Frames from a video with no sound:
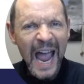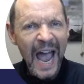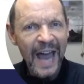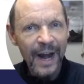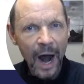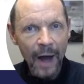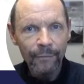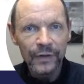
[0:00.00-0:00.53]

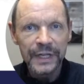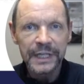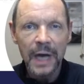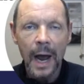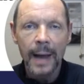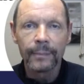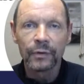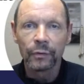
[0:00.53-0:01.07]
and
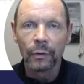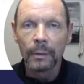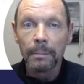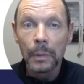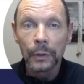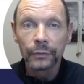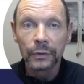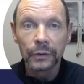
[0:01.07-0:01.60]
oftentimes for a
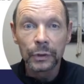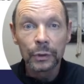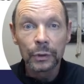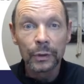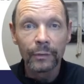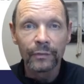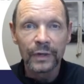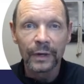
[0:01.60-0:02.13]
multitude
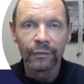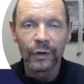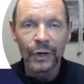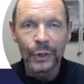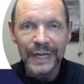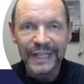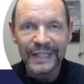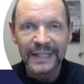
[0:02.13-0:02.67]
of different
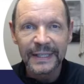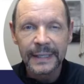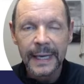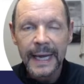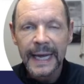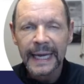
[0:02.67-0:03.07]
reasons,